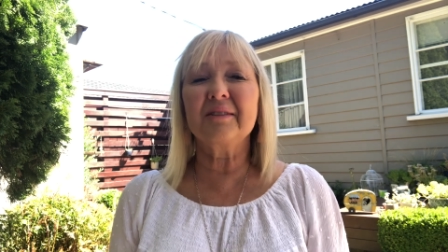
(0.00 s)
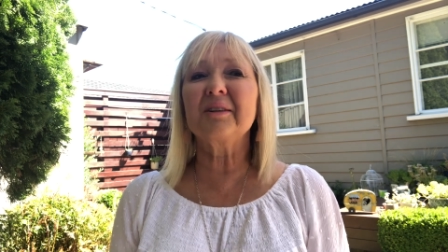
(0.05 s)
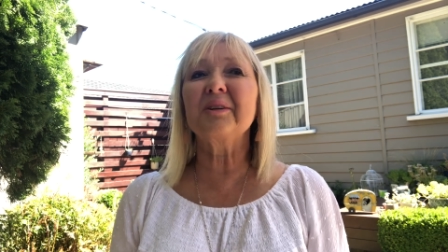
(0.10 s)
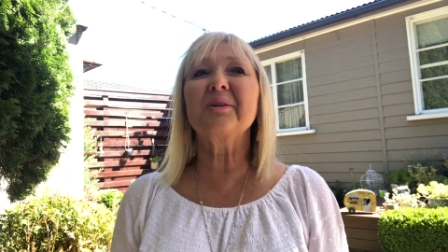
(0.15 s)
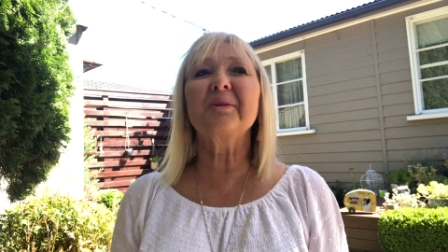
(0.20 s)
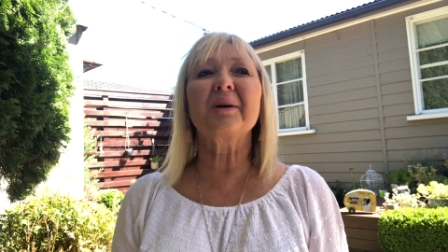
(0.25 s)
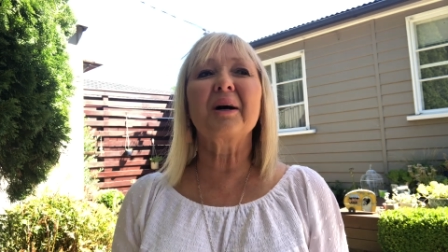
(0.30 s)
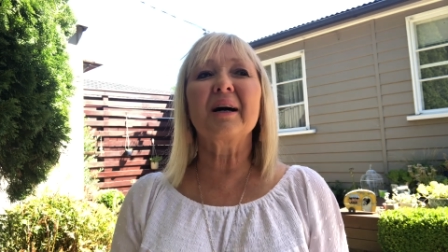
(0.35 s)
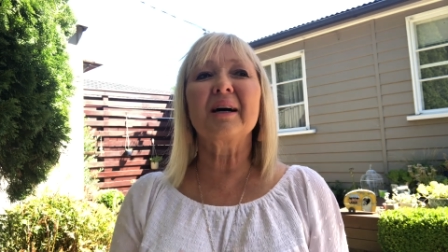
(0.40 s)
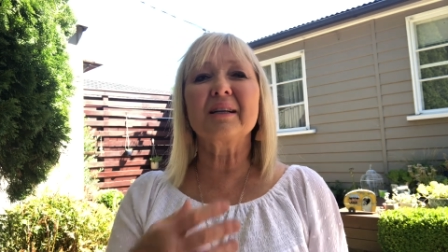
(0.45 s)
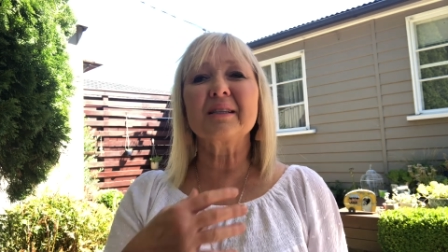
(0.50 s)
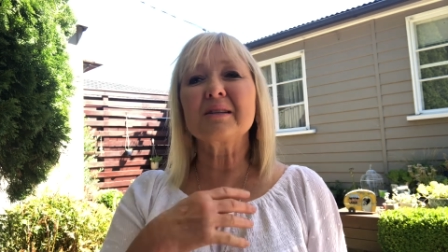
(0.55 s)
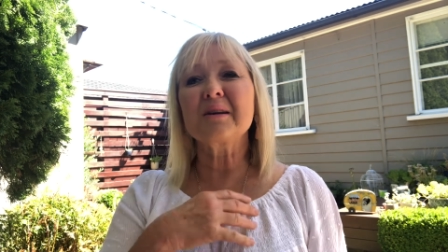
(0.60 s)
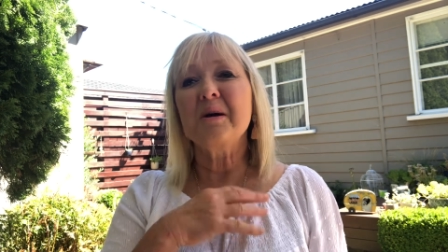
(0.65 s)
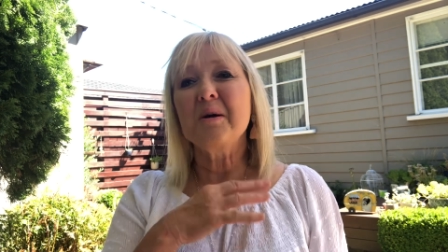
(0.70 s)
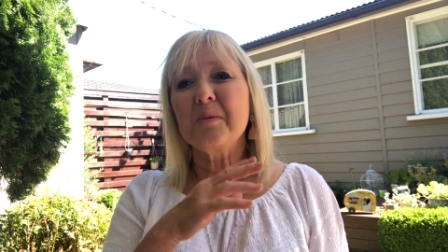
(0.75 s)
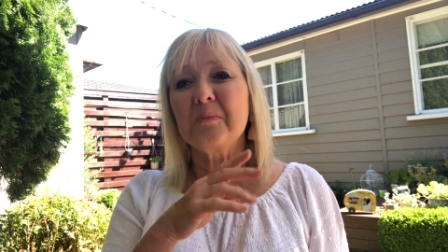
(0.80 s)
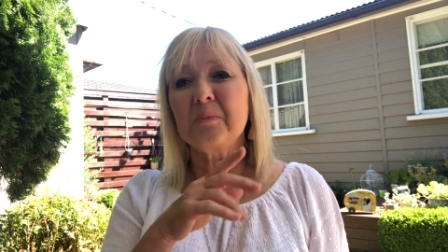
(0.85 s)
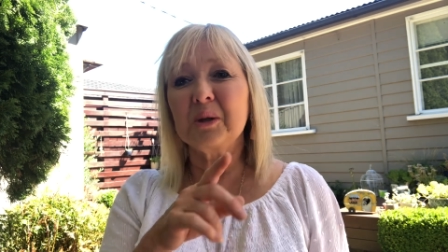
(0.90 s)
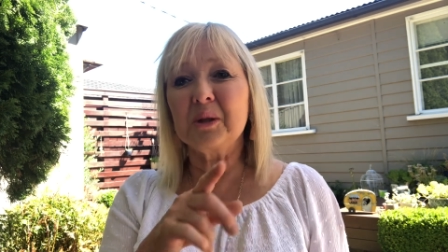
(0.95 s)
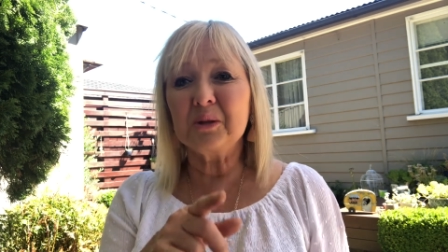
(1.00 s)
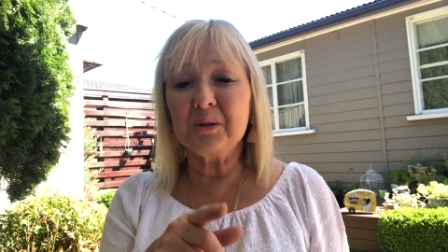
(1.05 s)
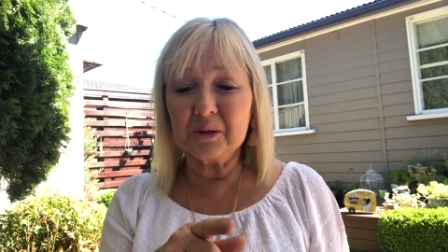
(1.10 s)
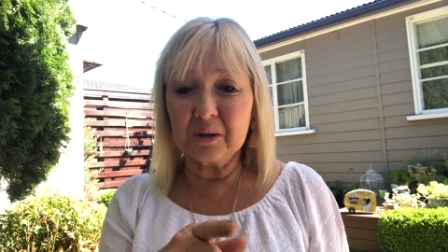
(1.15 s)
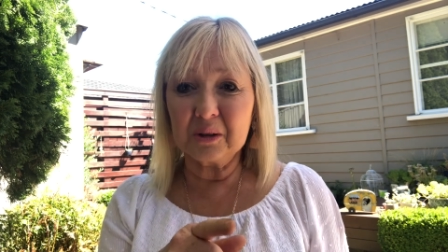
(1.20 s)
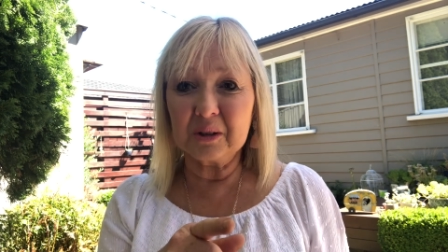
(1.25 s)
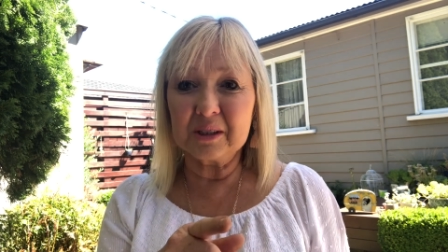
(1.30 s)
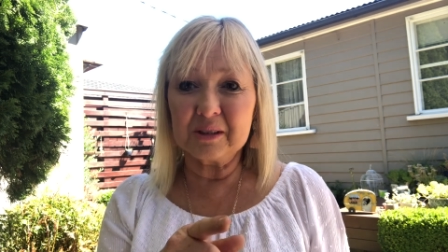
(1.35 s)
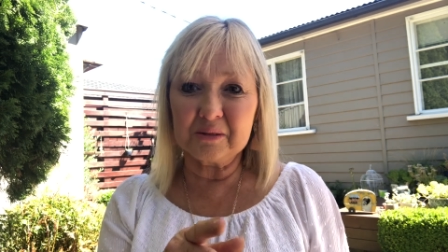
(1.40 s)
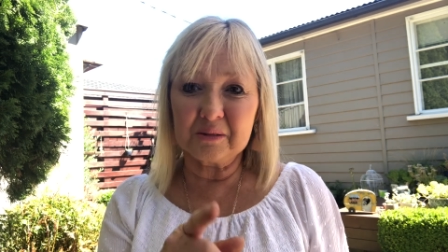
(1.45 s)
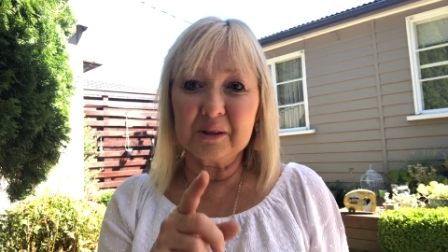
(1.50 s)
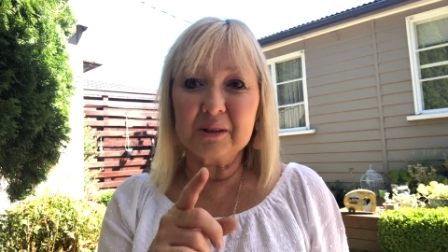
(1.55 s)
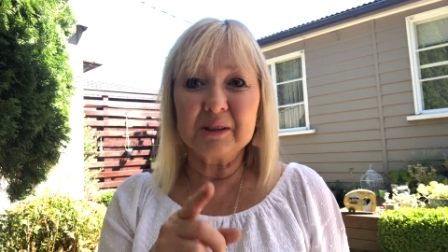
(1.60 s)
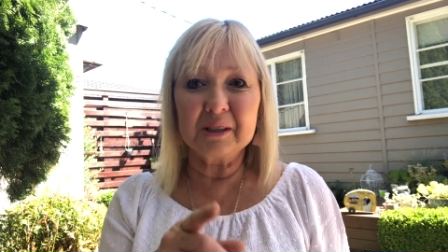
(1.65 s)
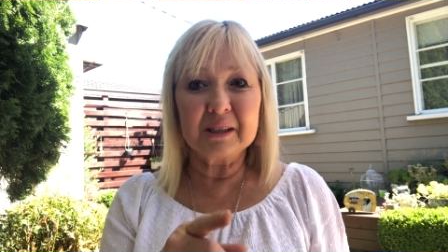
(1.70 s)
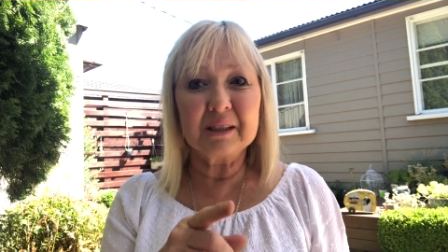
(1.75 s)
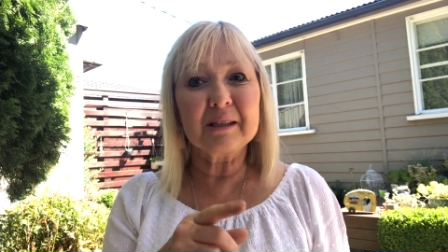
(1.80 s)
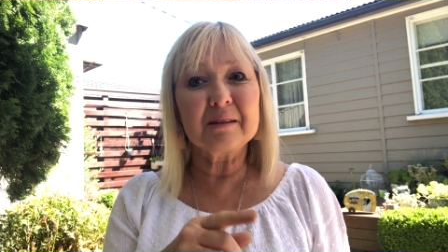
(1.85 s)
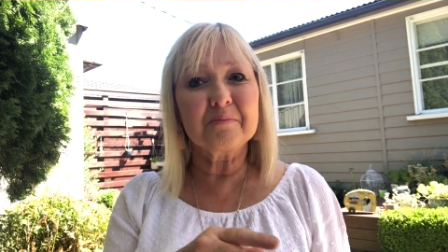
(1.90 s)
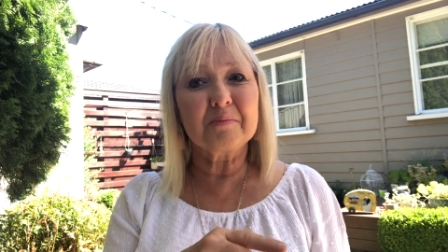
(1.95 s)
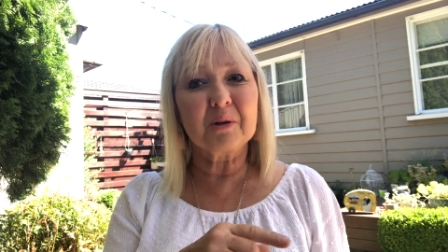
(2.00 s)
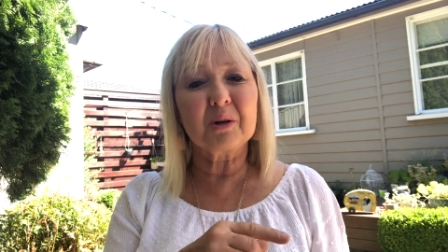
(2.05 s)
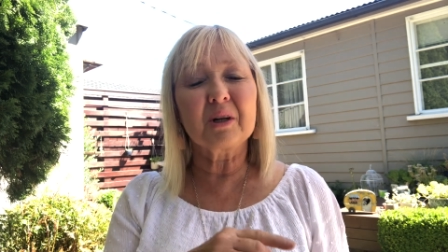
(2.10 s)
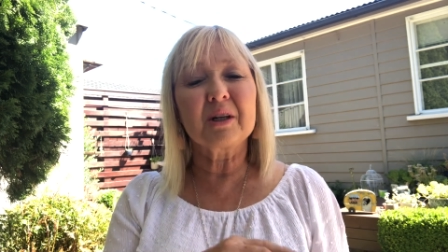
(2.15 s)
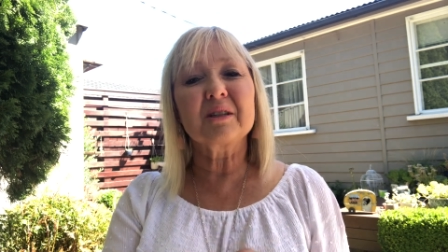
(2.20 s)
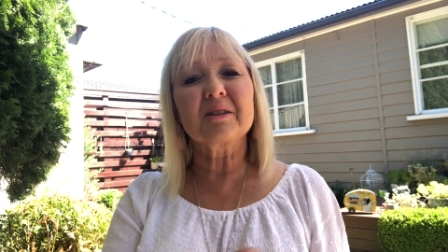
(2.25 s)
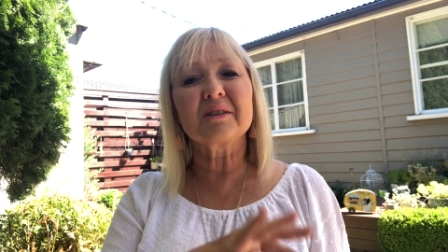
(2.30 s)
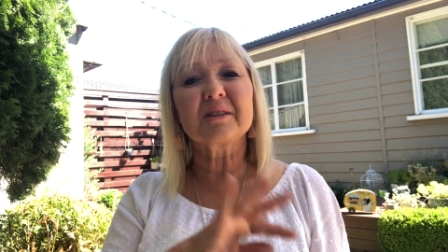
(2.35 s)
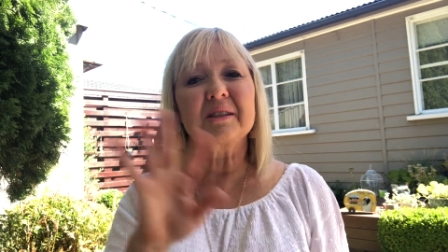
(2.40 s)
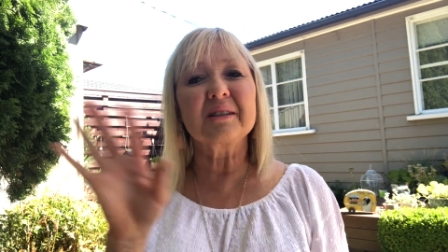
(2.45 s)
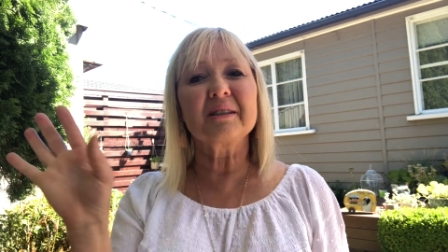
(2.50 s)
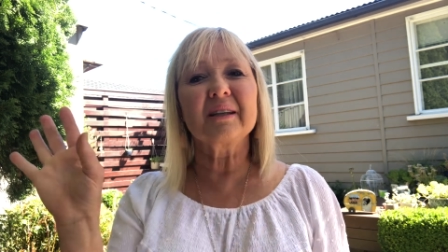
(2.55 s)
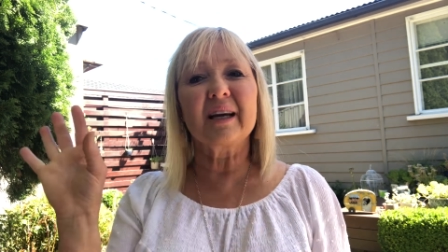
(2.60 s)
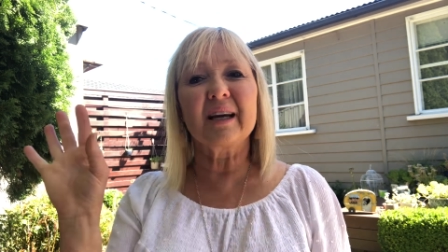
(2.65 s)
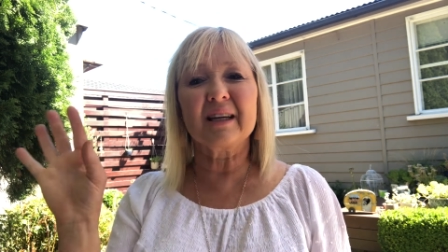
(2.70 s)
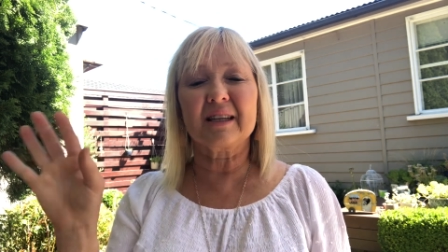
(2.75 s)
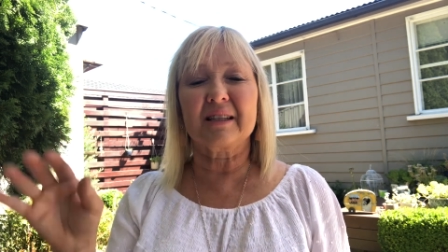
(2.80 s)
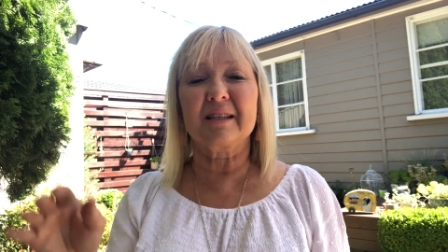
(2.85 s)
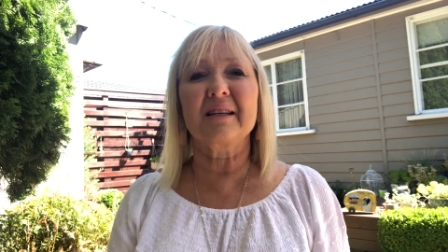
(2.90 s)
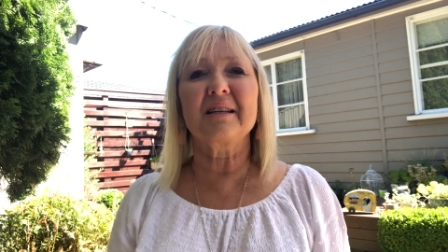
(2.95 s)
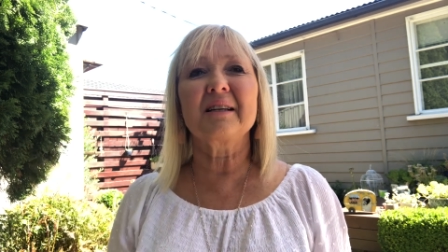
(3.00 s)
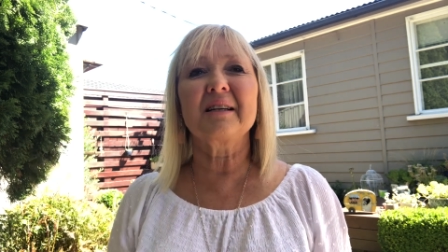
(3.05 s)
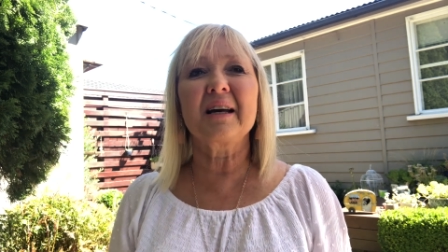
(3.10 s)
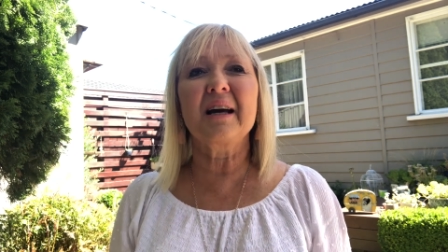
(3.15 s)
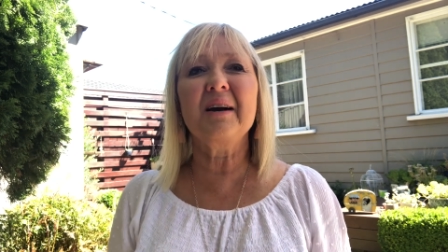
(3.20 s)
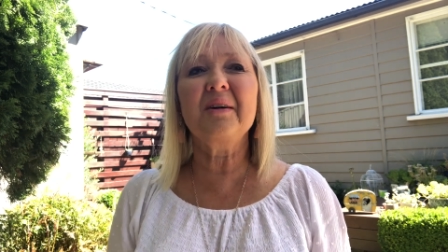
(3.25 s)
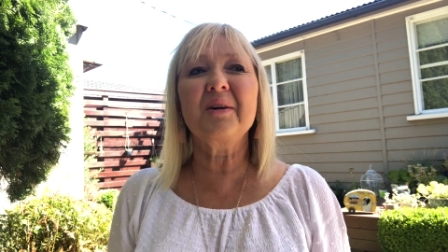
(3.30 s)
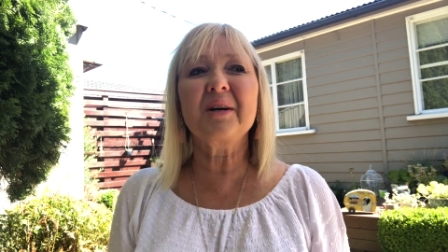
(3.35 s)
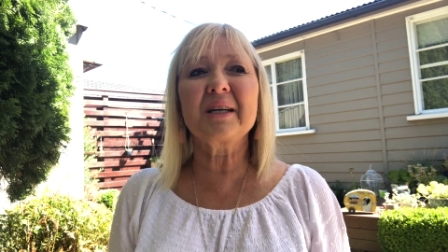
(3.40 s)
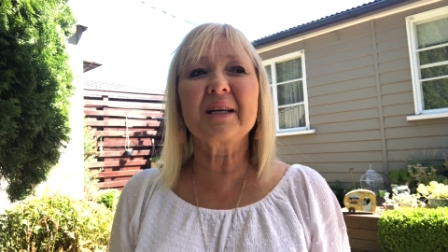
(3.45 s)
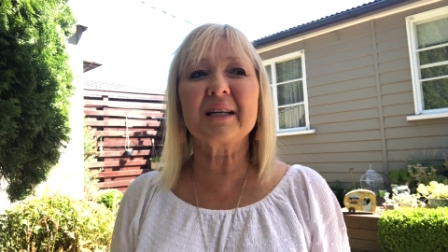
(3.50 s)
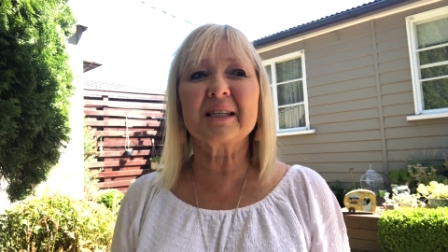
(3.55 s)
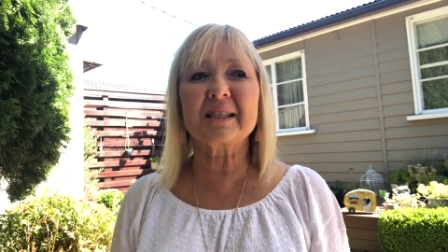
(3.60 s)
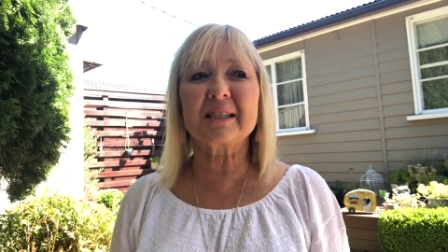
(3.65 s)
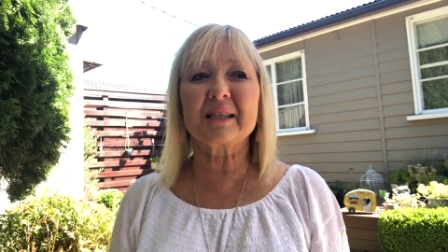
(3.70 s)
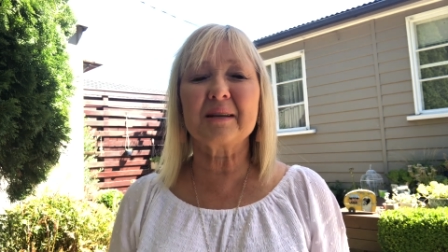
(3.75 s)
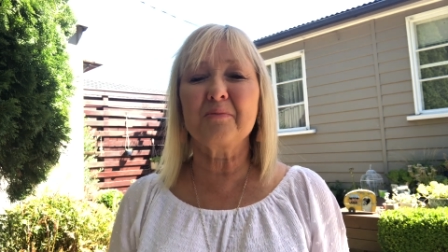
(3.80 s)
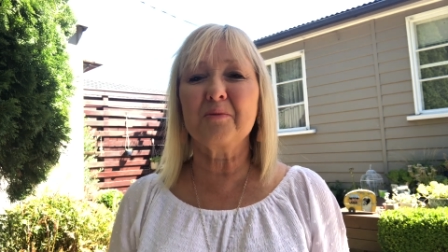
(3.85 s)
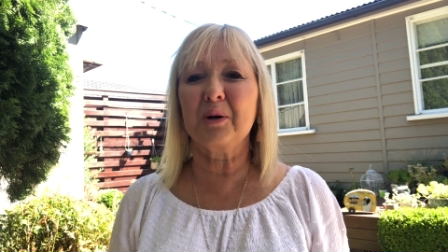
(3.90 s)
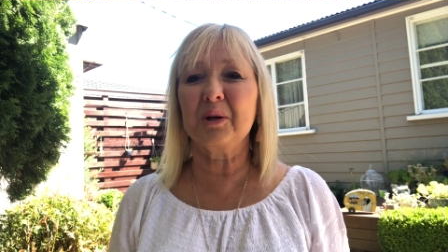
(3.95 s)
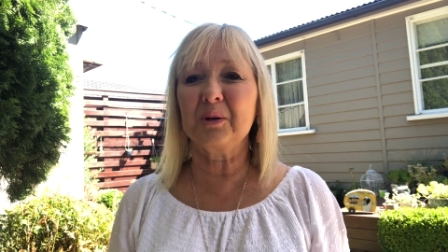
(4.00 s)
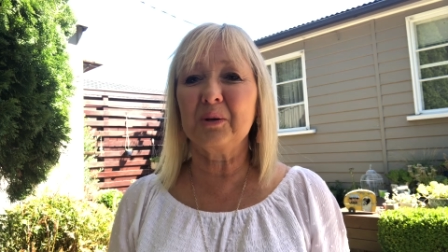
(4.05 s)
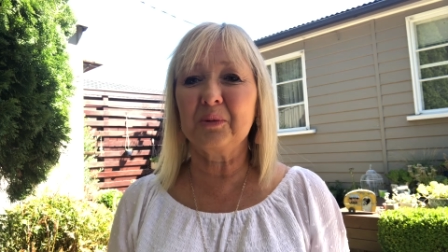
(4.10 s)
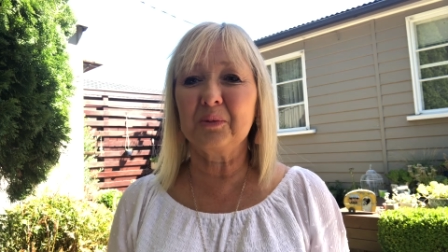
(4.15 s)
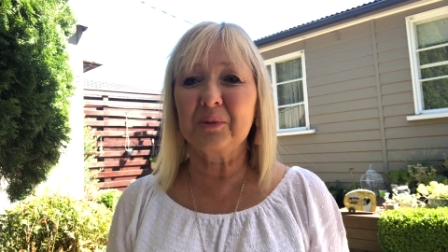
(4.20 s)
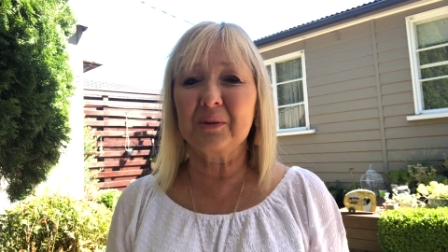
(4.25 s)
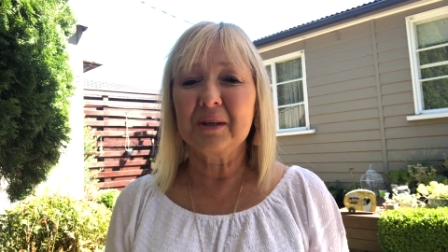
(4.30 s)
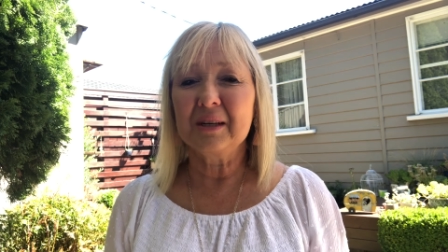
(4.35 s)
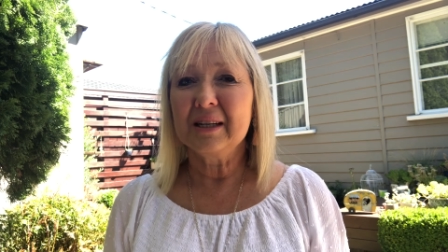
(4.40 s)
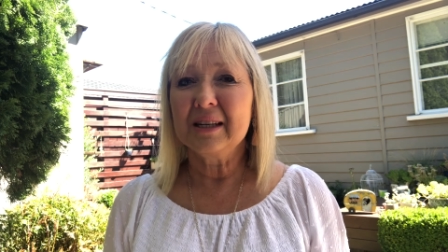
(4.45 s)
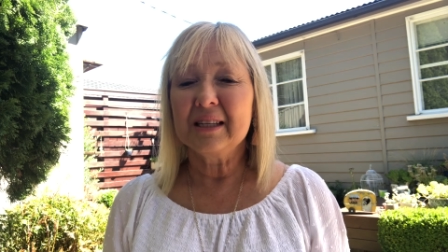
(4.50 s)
well not us, but you guys really need Biden to exit now and get someone on.